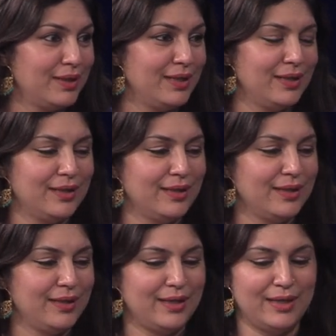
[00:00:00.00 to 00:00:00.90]
Uh,
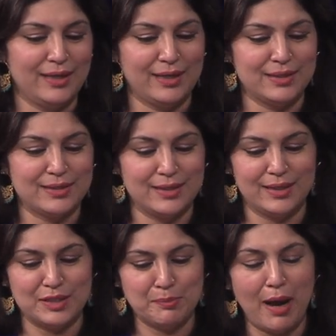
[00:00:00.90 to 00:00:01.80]
yeah, definitely. It has, it
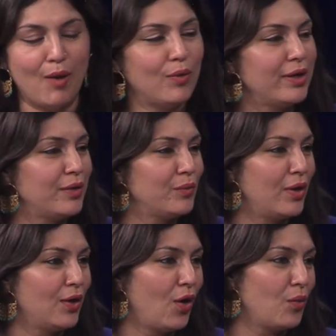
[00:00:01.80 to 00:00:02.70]
has, power, and
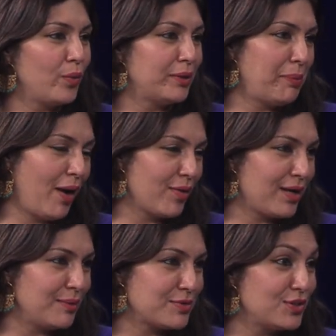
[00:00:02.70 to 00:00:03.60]
along with power
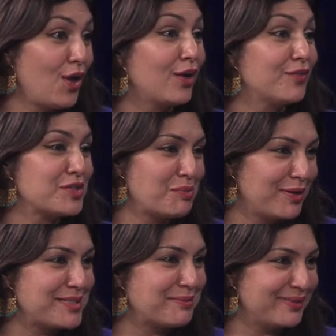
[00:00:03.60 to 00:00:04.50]
comes a lot of
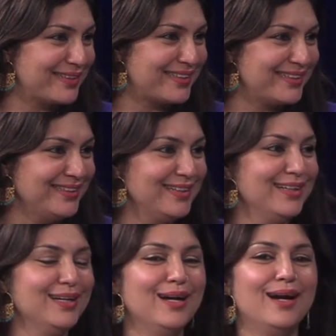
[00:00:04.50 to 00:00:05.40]
responsibility. That's
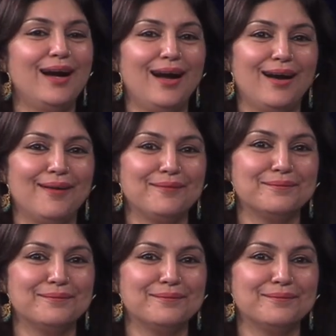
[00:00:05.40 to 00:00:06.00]
right. Spider-Man uh,